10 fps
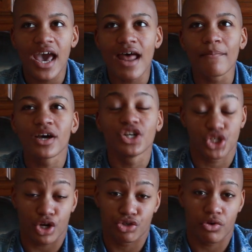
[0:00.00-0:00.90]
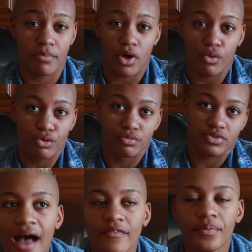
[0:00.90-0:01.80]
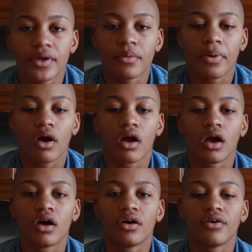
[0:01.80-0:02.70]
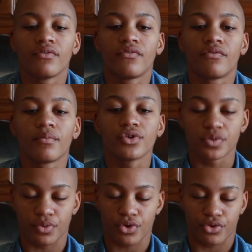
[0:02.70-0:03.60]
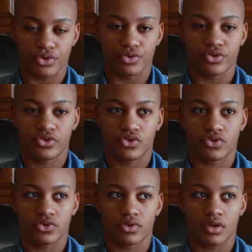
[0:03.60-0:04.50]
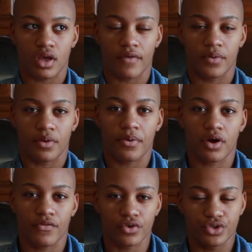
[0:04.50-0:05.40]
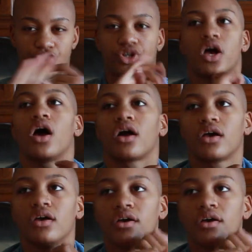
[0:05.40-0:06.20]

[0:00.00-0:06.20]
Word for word: and I'm gonna start doing ballrooms. I've been a part of multiple crews. I've been a part of Culture Shock,